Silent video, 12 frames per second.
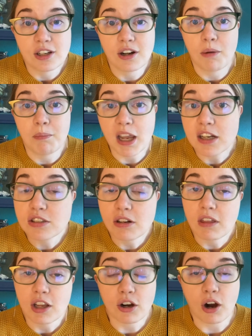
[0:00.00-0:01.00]
Make sure
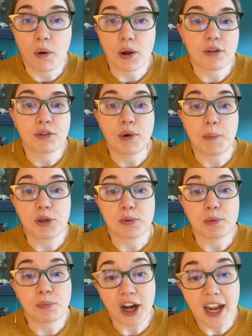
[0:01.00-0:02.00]
that you're going with a
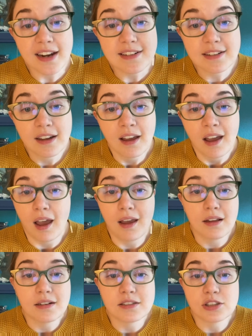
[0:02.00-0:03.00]
reputable brand,
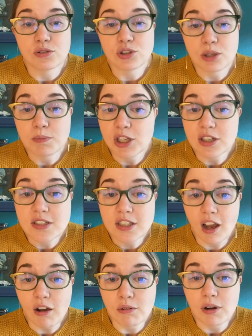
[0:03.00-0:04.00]
and you should be good to
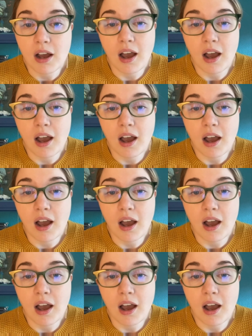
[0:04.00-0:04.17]
go.